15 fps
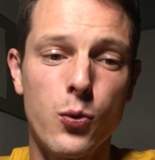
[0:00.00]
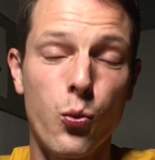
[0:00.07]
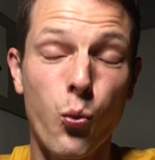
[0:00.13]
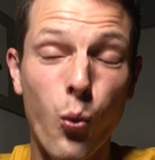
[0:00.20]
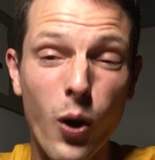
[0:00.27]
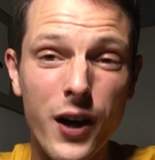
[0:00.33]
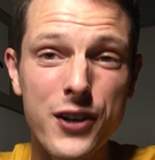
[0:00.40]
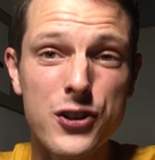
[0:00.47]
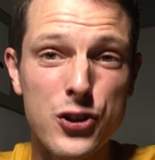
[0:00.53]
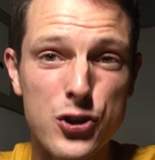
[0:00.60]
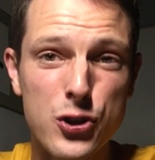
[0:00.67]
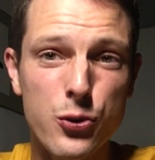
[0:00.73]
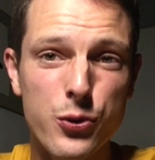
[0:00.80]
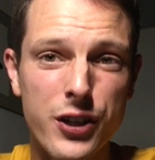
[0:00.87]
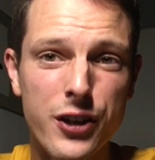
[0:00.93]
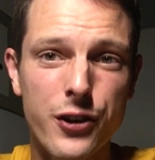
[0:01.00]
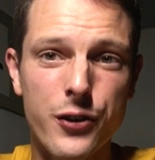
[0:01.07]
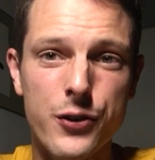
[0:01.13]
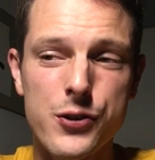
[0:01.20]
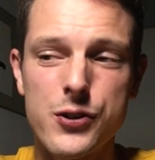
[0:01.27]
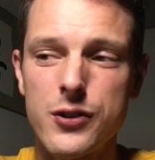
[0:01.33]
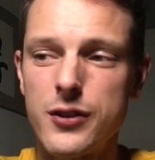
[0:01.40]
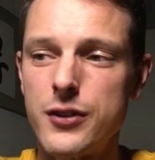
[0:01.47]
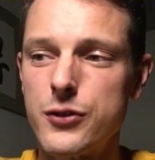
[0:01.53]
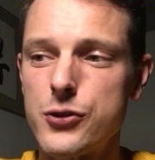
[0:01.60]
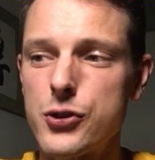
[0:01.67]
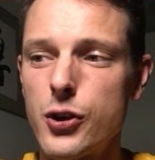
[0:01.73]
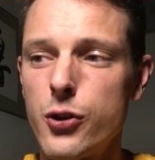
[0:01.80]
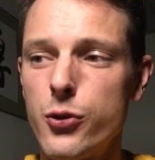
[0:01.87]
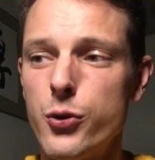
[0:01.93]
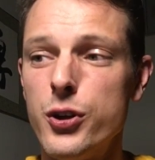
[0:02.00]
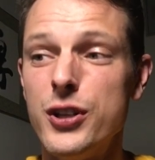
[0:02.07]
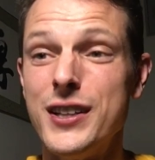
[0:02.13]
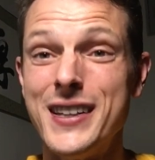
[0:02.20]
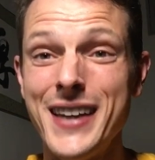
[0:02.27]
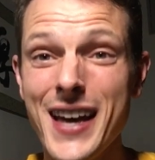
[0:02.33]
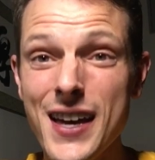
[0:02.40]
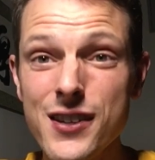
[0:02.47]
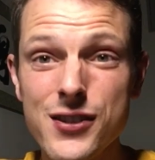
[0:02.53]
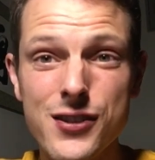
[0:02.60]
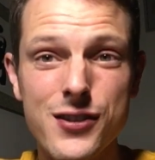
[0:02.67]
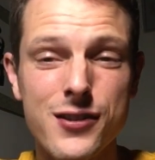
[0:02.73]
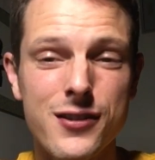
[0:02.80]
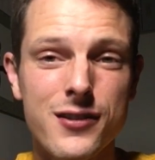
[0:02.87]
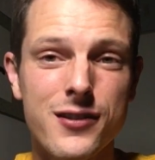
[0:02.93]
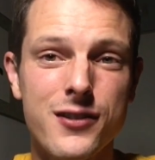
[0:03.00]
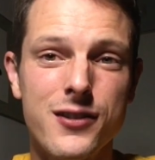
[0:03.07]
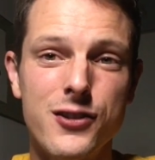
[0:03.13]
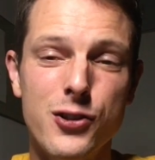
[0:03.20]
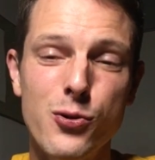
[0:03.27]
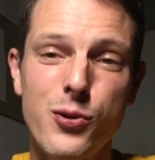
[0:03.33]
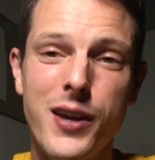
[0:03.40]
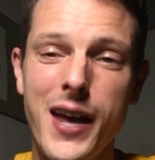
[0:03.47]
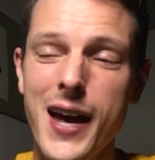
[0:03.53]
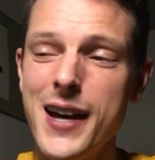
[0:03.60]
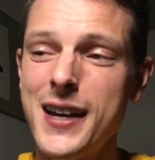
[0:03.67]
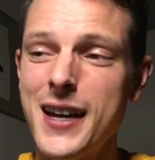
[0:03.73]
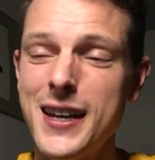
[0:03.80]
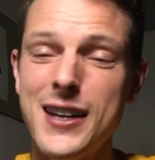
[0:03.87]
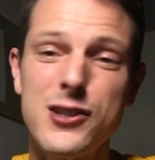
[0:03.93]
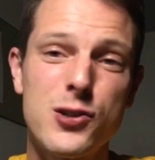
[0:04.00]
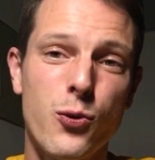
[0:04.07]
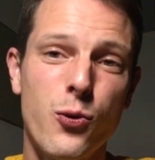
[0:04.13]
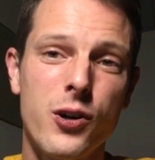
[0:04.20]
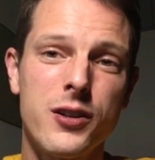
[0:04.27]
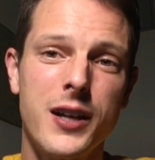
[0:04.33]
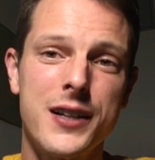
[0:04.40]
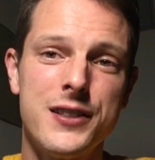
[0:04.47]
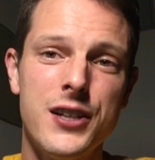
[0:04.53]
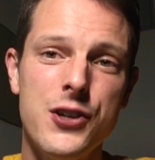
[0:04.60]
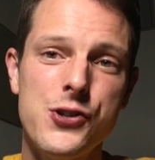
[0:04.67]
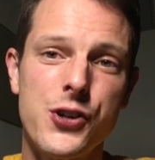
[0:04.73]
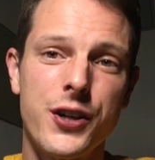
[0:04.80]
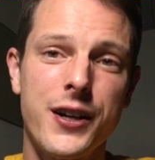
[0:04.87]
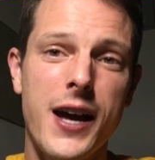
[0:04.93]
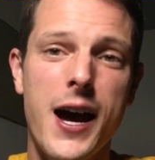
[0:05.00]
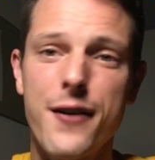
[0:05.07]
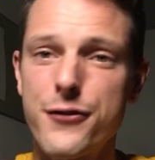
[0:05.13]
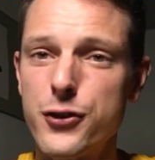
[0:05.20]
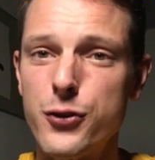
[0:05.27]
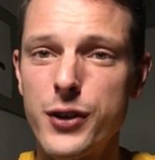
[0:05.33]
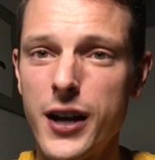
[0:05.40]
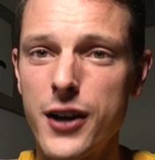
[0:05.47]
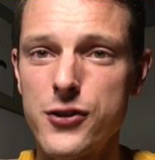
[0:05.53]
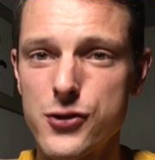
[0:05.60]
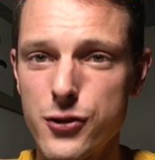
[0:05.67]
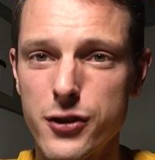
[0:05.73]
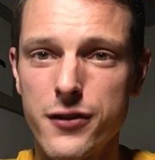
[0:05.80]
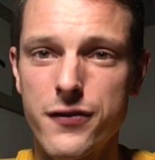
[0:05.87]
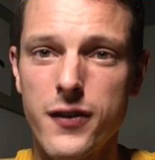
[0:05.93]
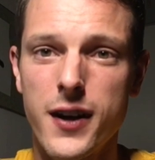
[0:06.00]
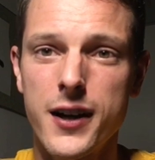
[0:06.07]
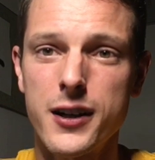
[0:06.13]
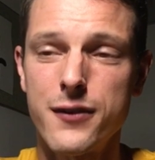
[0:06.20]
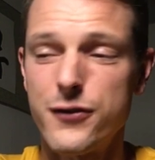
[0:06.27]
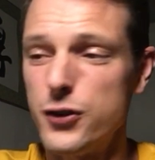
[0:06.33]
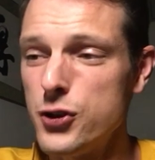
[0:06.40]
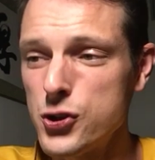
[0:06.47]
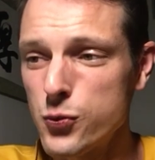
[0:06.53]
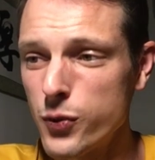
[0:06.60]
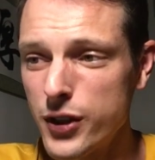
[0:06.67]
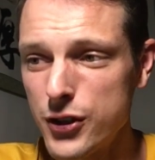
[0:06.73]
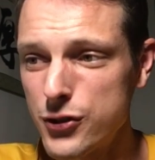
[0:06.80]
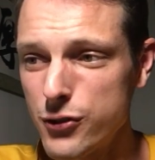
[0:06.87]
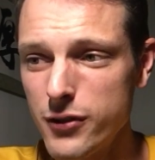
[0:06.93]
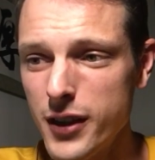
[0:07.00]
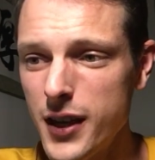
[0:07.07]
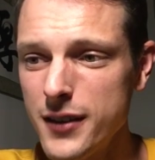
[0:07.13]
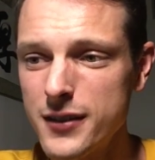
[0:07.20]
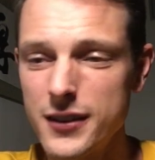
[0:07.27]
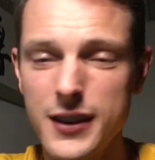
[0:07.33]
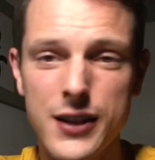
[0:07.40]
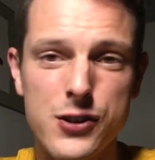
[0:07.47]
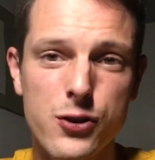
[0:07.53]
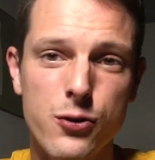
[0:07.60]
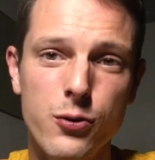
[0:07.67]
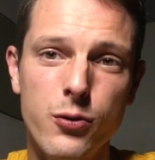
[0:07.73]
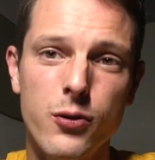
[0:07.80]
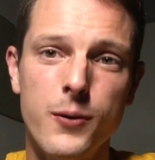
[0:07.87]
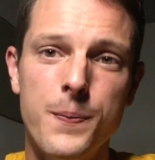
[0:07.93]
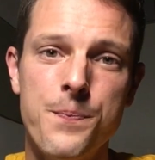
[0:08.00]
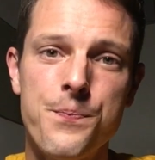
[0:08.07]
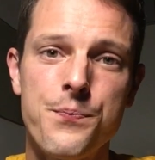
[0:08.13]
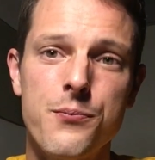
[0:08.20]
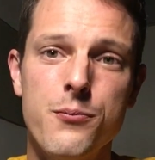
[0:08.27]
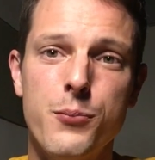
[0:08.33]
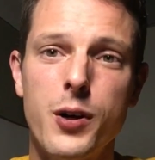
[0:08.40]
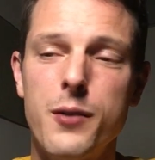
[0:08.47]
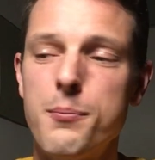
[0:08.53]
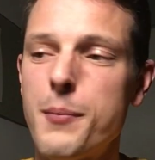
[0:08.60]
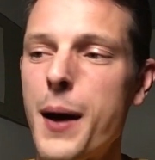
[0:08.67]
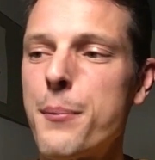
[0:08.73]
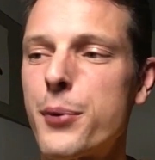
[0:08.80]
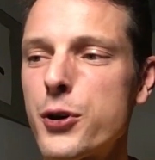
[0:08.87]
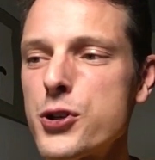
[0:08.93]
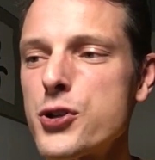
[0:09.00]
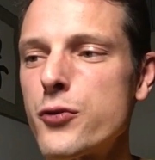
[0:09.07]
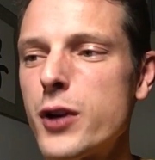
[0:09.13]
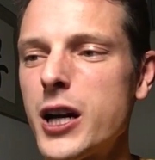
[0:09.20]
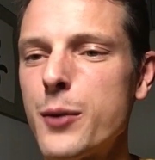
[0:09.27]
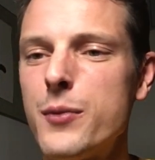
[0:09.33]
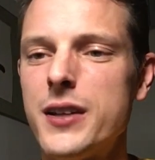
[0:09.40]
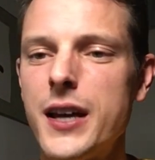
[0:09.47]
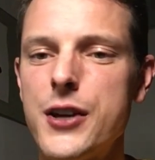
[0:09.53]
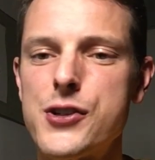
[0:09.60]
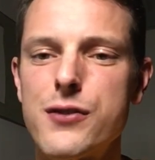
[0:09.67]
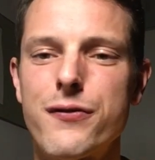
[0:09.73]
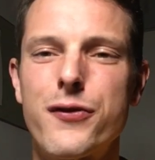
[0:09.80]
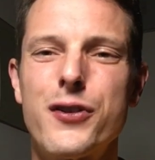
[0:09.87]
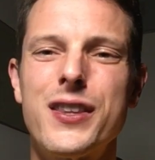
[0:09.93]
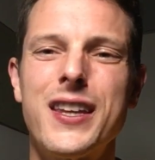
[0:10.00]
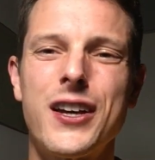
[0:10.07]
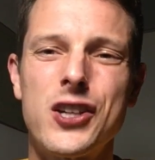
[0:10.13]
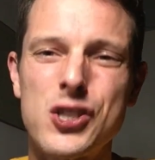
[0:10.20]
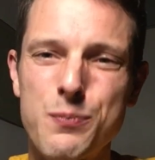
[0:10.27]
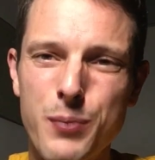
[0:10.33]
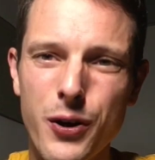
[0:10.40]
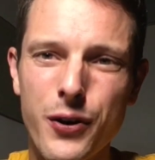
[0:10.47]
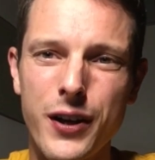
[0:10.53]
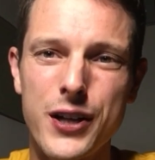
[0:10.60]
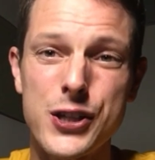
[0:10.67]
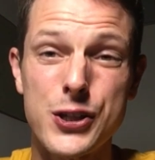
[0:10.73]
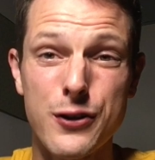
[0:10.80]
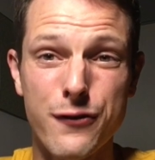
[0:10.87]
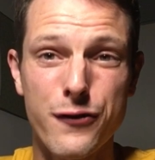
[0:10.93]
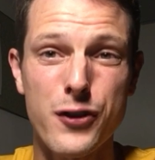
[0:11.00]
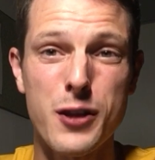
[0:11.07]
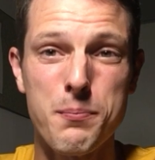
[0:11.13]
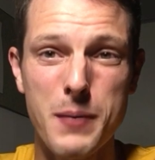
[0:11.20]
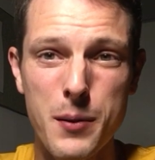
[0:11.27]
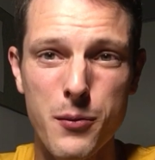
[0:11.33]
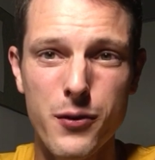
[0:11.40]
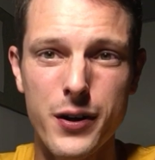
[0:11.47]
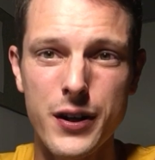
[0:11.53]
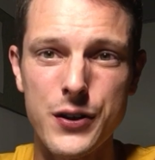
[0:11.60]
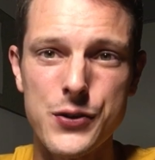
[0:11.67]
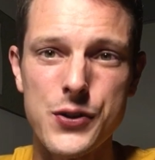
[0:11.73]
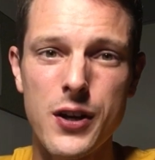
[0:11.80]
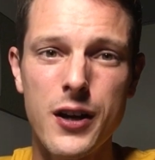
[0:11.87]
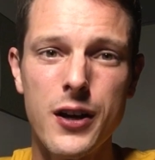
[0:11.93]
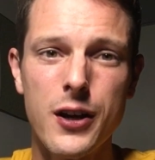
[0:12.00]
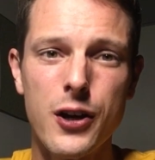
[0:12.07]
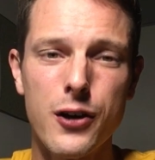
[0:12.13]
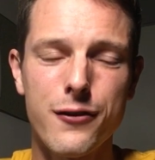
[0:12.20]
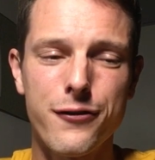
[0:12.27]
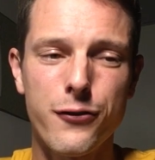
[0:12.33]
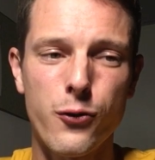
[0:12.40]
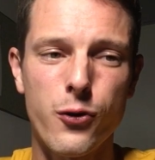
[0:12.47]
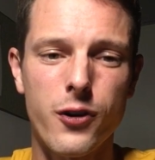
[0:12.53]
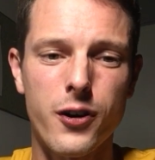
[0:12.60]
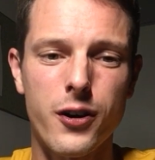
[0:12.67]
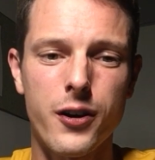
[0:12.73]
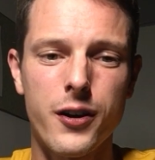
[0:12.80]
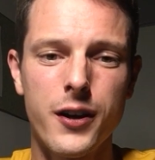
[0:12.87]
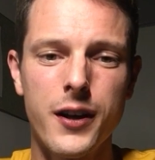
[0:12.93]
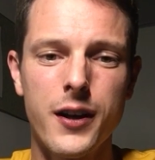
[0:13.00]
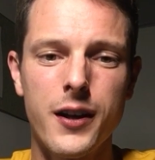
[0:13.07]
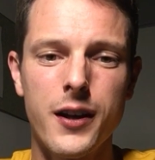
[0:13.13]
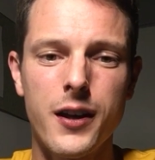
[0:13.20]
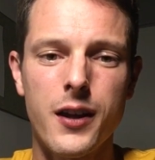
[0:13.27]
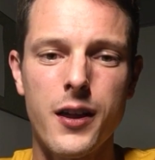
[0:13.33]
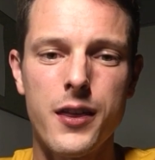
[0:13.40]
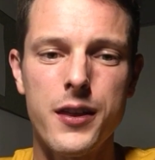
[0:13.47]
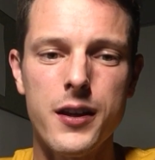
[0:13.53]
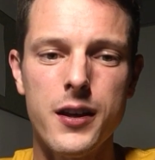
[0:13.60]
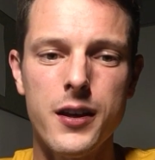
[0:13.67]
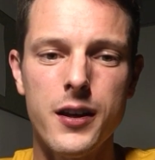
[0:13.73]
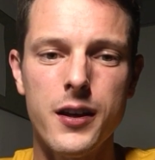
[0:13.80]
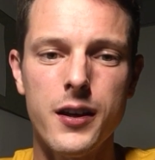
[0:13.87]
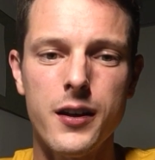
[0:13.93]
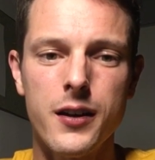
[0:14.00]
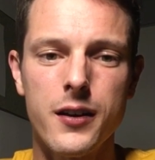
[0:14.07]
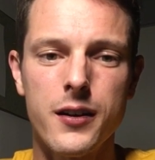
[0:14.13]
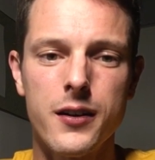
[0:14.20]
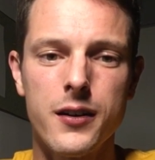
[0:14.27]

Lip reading: 1 to 2 years. So yes, you can get into online teaching after you get certified. If you just want to do that, then that's cool. But my personal recommendation for the experience, for the memories, for the